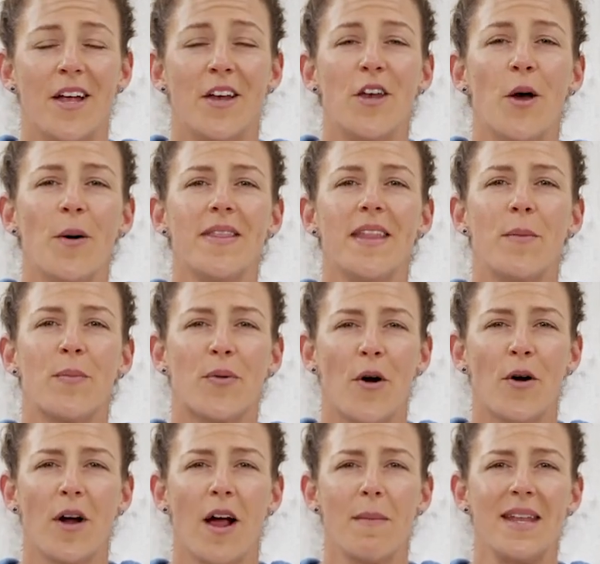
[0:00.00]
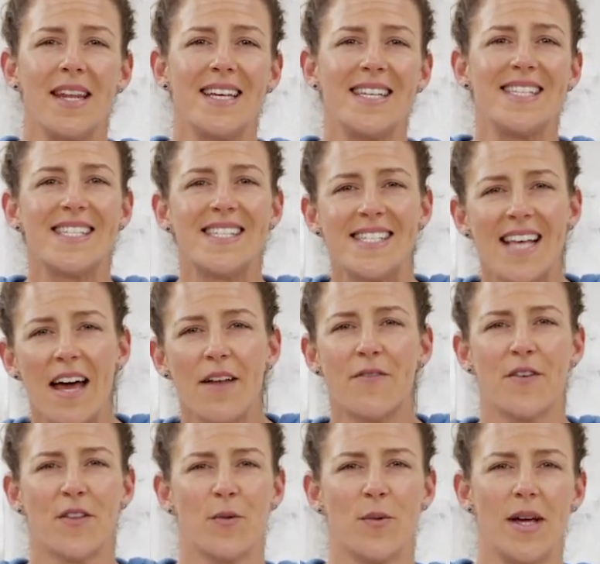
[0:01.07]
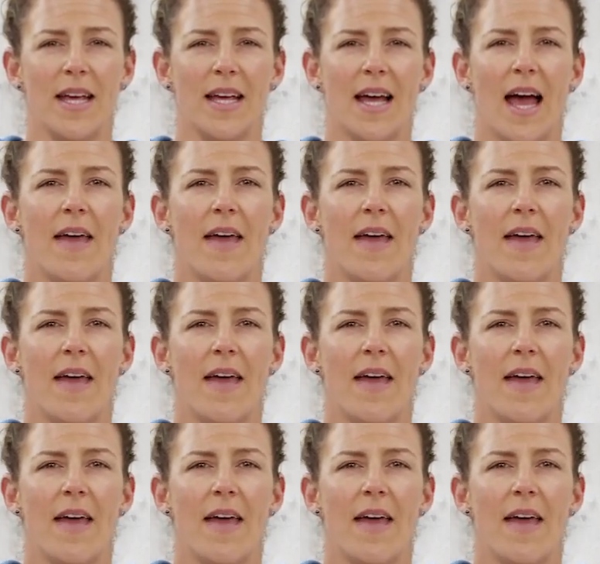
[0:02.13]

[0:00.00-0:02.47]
knowing that programming is set for the week